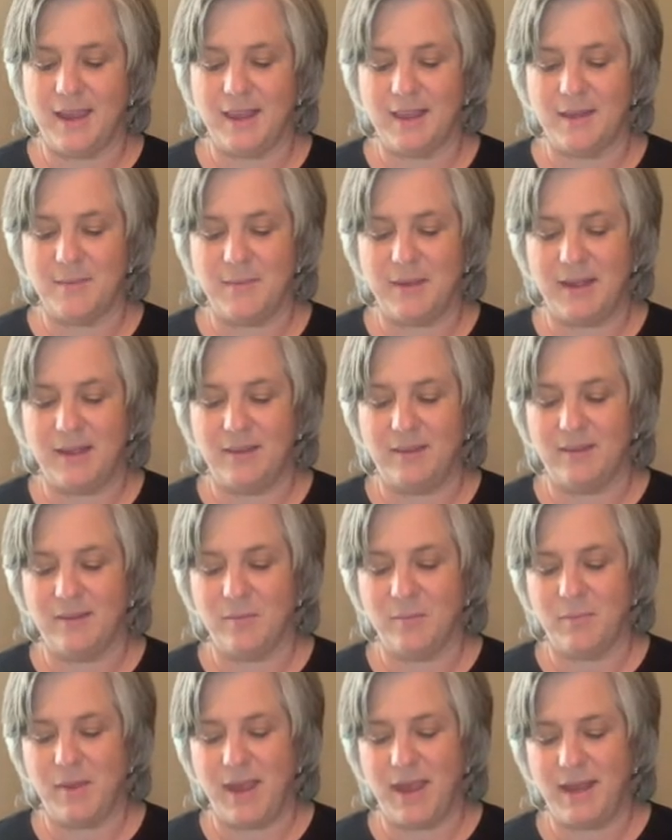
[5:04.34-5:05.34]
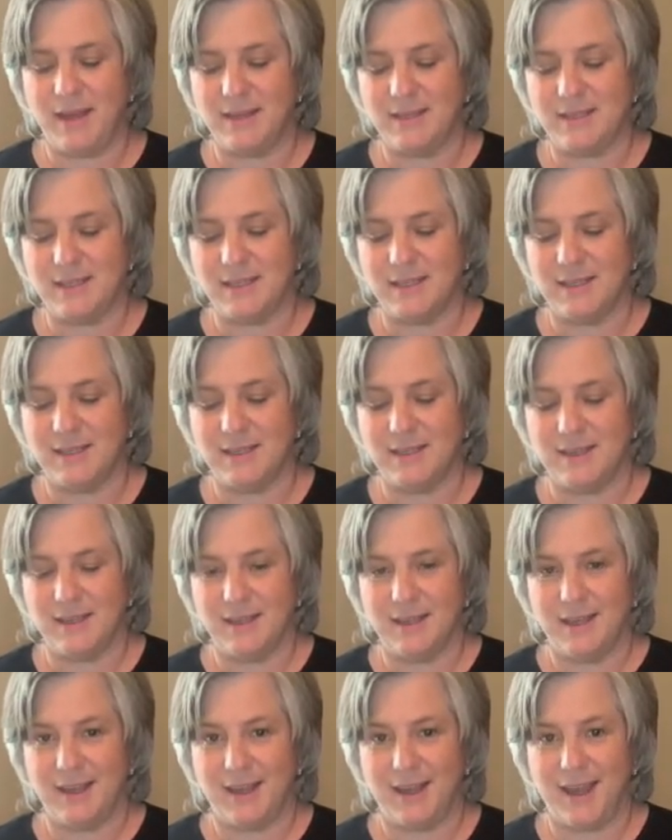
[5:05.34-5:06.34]
them in some paint,
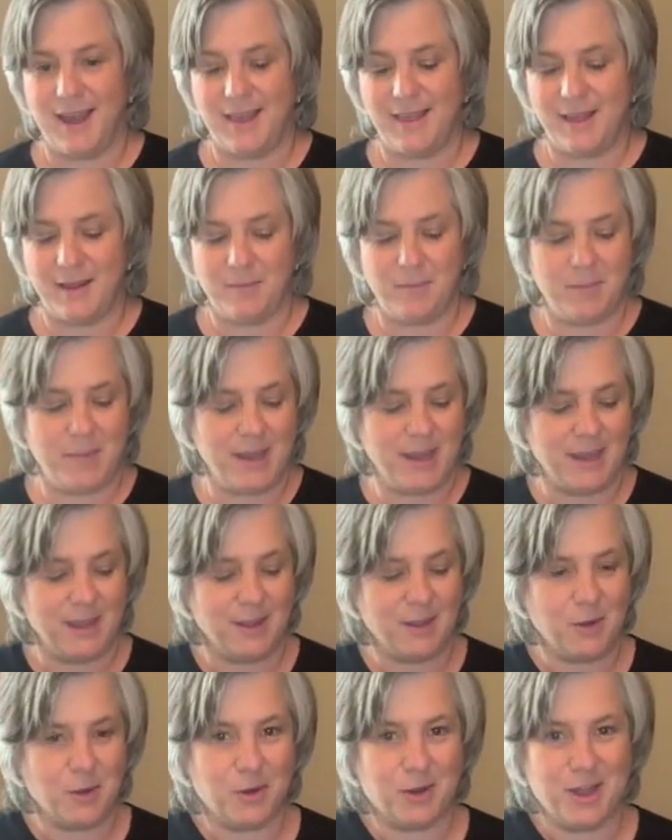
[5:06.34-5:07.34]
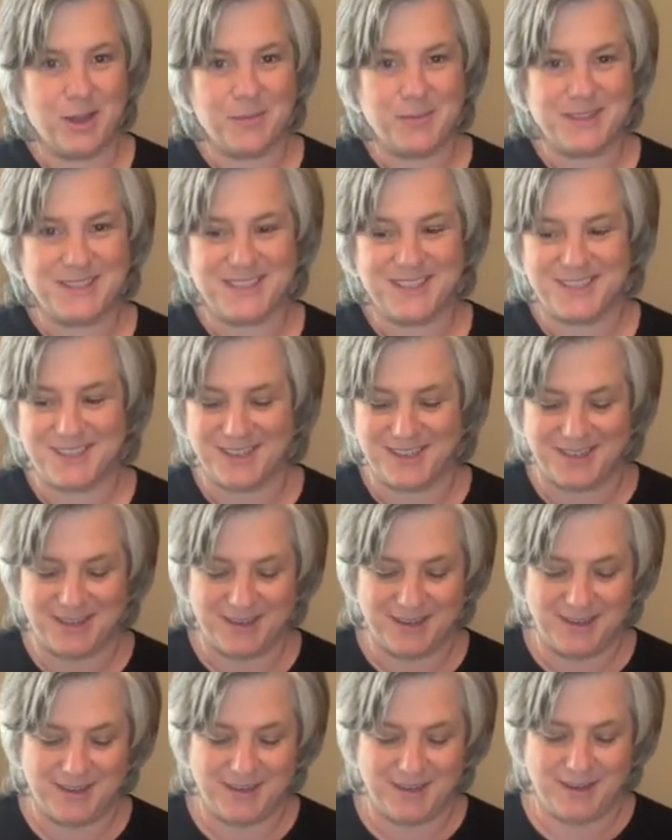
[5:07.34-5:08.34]
and then making your composition.
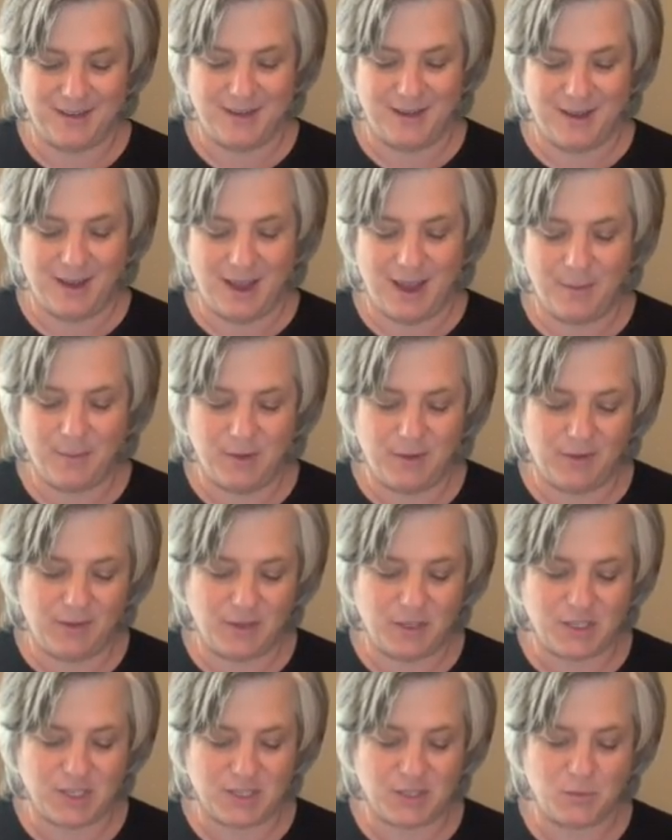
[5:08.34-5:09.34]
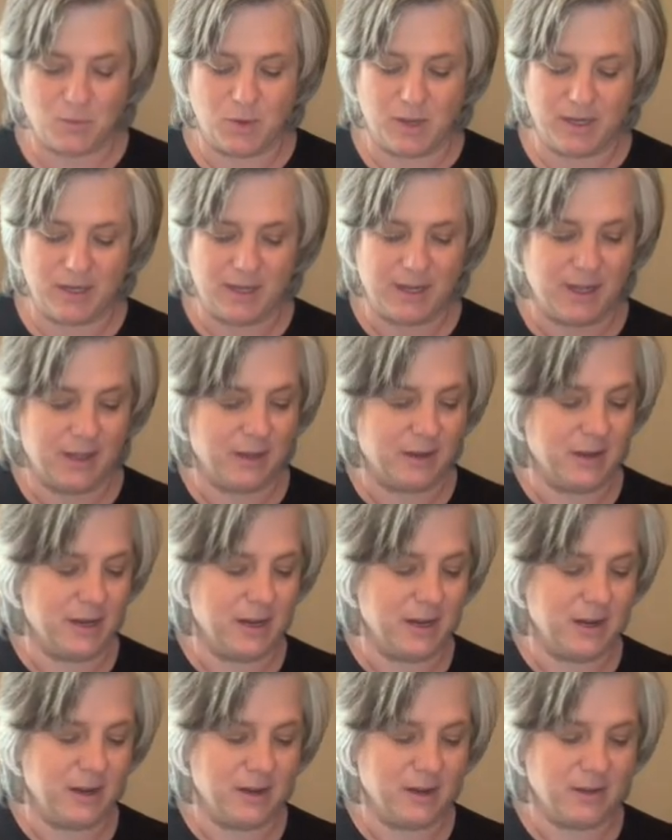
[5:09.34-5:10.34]
I'm using just one color
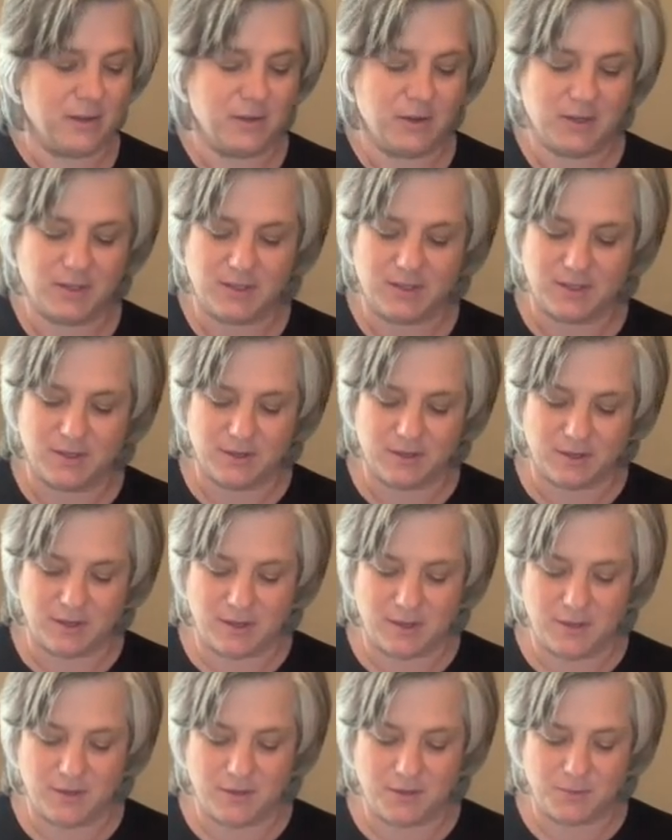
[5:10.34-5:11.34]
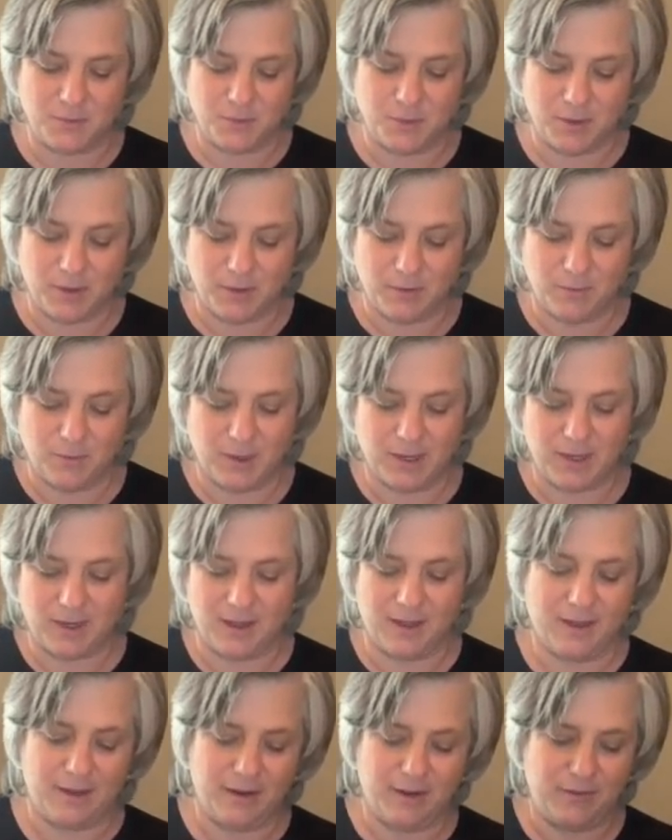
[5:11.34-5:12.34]
here. You could certainly use more than one
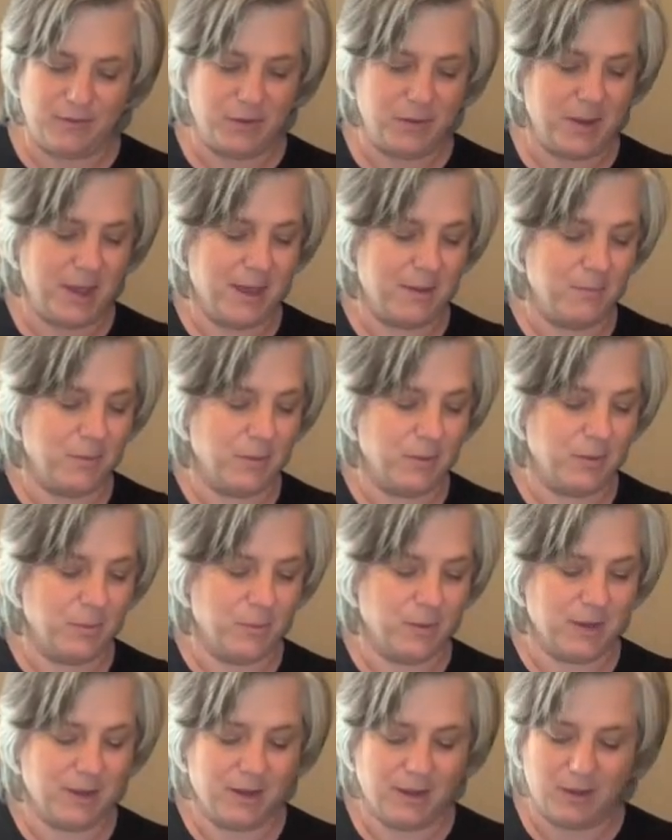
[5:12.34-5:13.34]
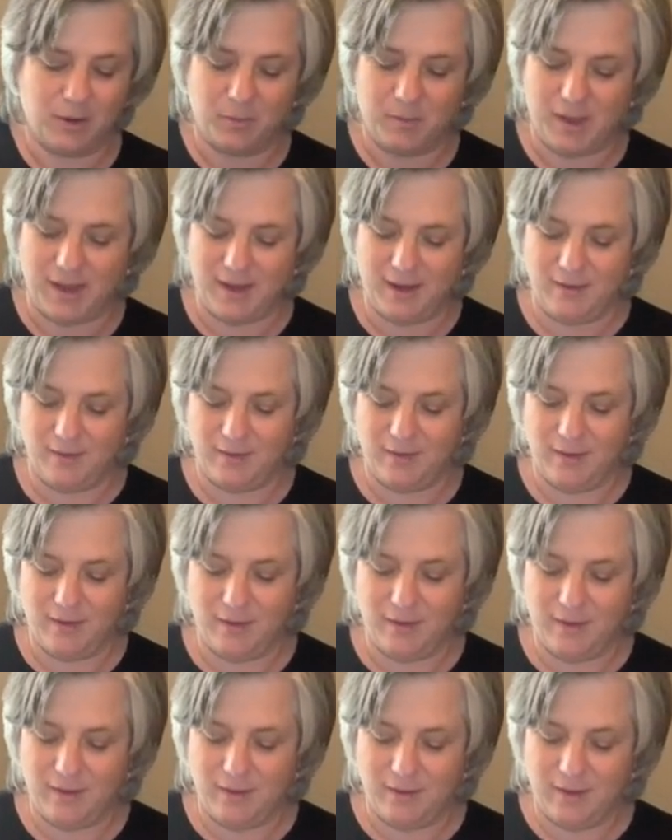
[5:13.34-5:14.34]
color if you had more than one color paint,
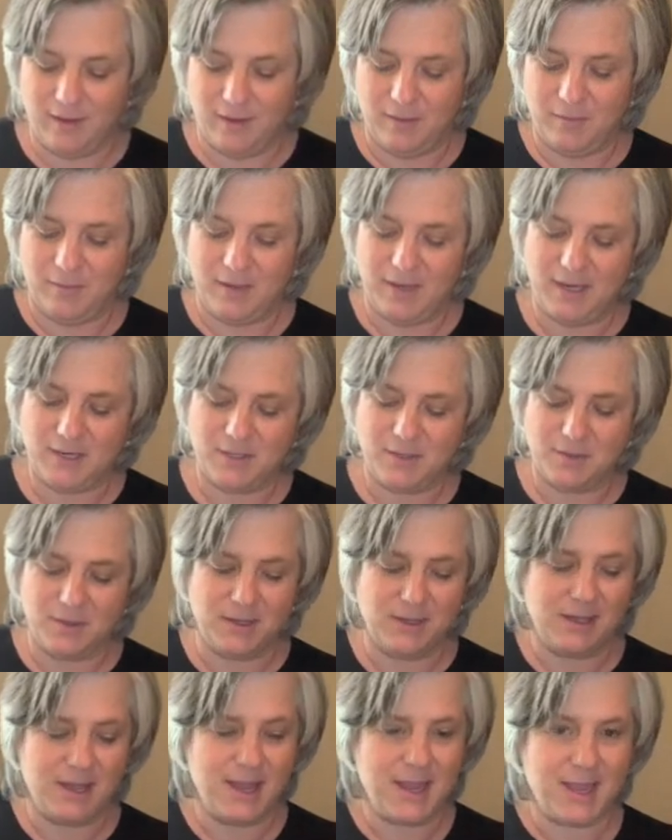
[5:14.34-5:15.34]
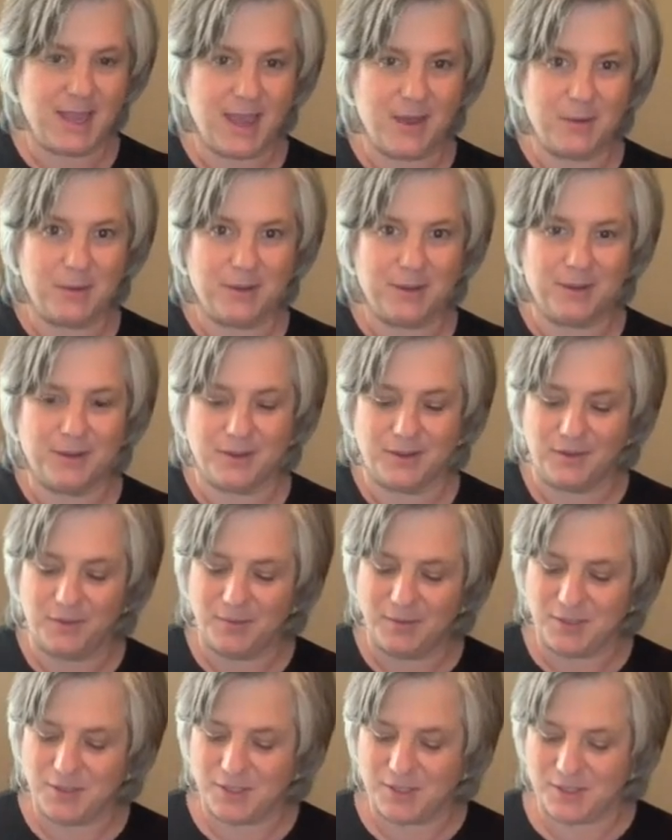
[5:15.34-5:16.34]
but I sort of like how it looks
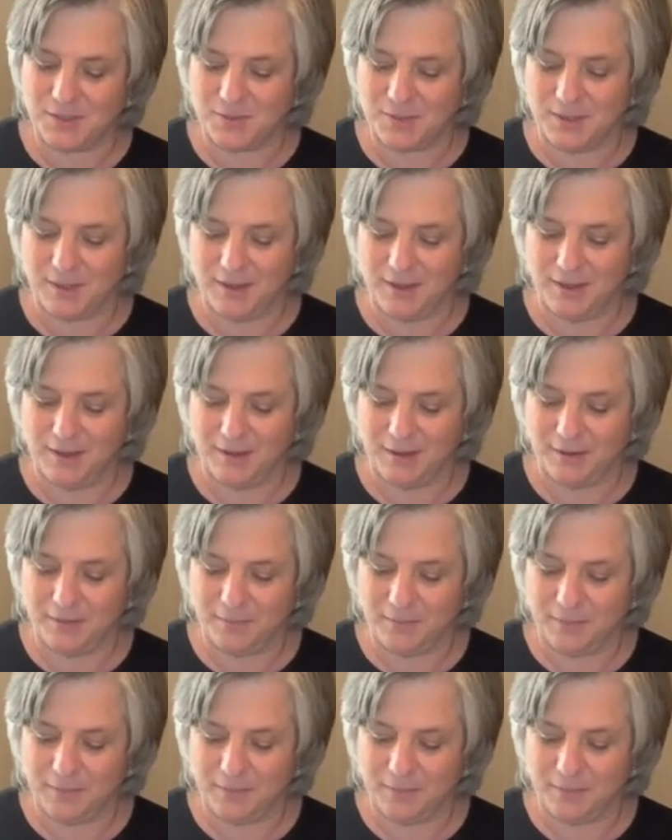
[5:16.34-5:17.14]
with just one color.